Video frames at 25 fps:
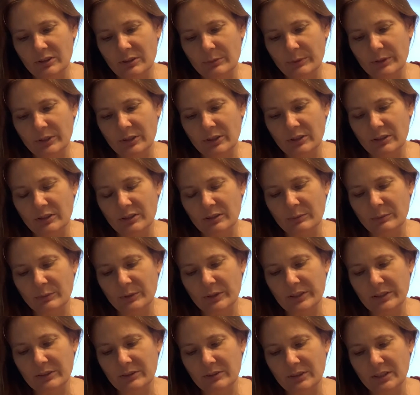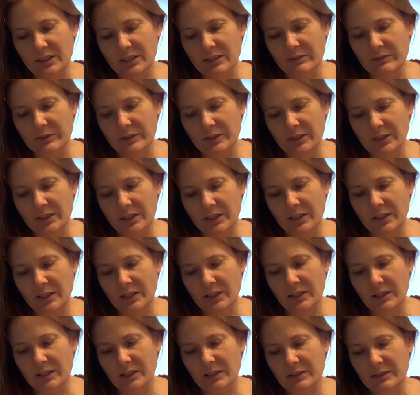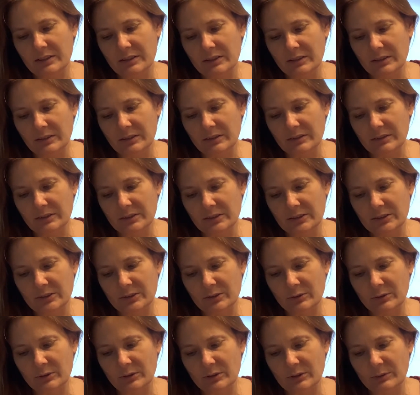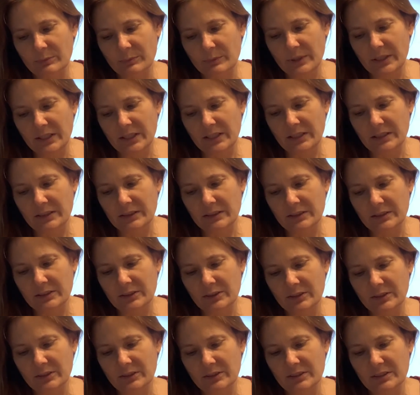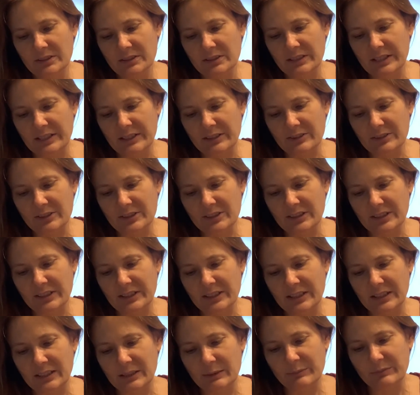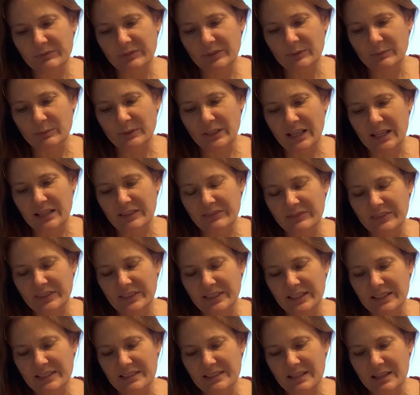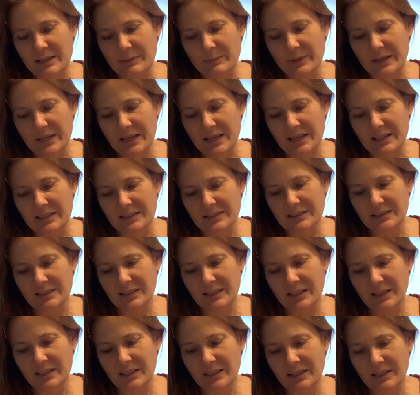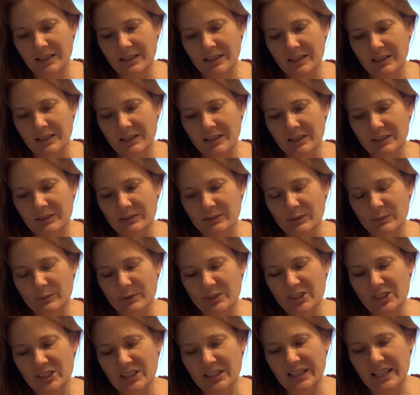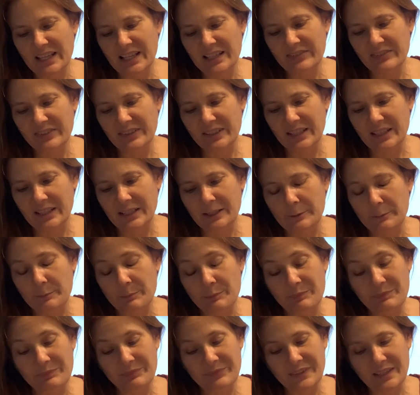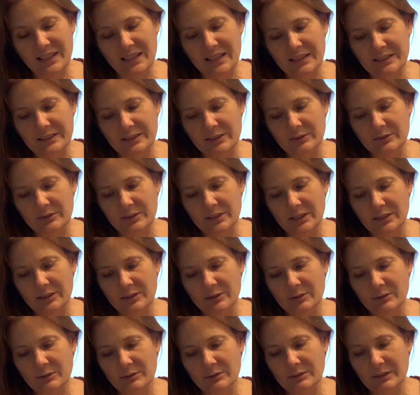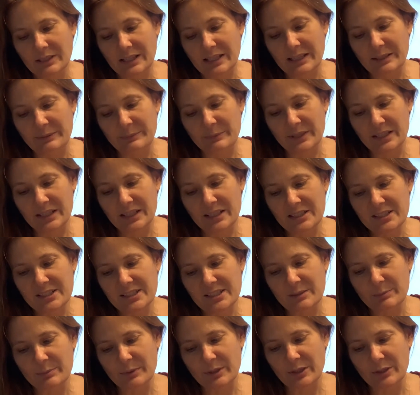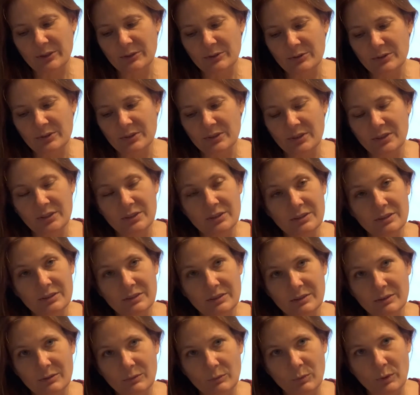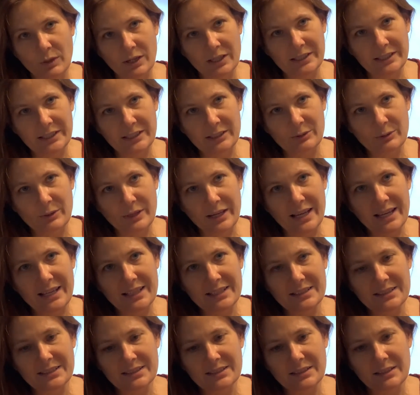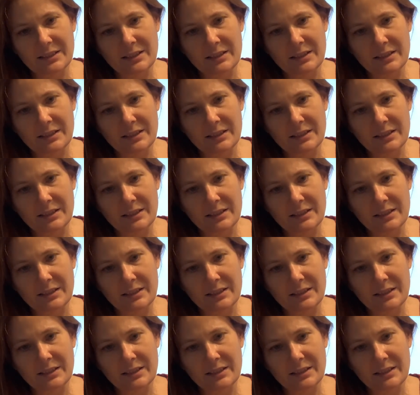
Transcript: in arm with her lover. The girl looked toward me and could scarcely keep from laughing as I passed. What was she laughing at? I don't know. At me, I suppose. Why do you ask?